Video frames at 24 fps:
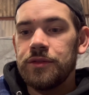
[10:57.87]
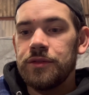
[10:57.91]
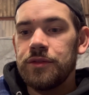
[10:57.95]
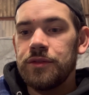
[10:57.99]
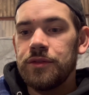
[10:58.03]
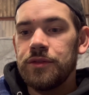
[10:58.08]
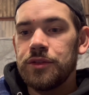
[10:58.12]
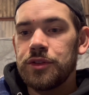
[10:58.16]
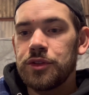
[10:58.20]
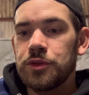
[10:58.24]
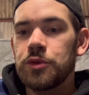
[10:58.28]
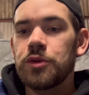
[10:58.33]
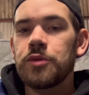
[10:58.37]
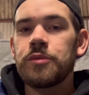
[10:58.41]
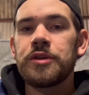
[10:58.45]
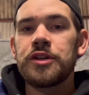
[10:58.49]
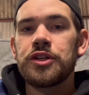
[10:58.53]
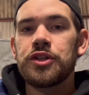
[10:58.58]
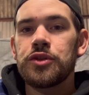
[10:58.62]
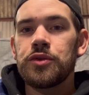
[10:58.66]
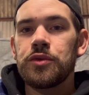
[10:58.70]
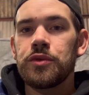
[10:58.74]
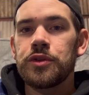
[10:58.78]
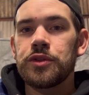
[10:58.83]
I just want to be
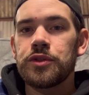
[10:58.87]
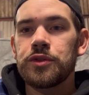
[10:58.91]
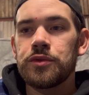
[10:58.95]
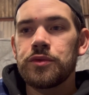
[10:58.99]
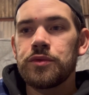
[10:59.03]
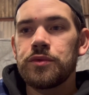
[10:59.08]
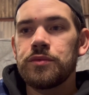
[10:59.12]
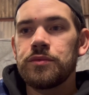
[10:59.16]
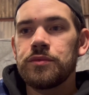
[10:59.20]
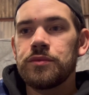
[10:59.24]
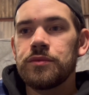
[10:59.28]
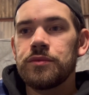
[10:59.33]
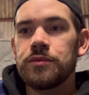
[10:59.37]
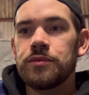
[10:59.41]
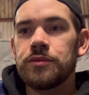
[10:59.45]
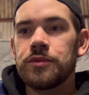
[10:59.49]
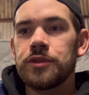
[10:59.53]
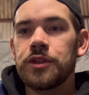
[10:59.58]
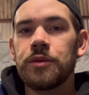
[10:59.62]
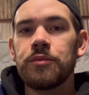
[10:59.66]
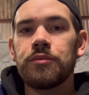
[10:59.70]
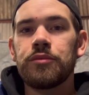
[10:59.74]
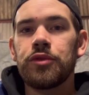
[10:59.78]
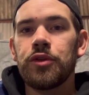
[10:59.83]
sure it's all
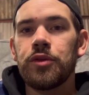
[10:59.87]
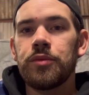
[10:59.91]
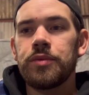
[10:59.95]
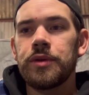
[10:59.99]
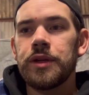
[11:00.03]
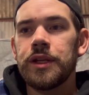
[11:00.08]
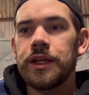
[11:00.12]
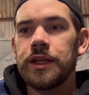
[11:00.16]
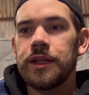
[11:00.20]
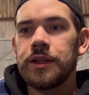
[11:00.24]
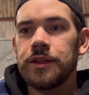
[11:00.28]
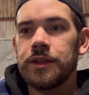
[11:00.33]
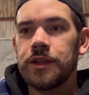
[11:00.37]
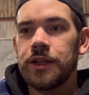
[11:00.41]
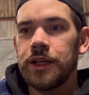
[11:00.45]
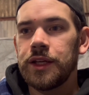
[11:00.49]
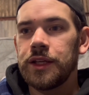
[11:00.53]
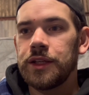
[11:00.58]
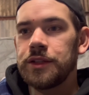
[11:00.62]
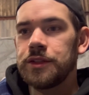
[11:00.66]
done properly. And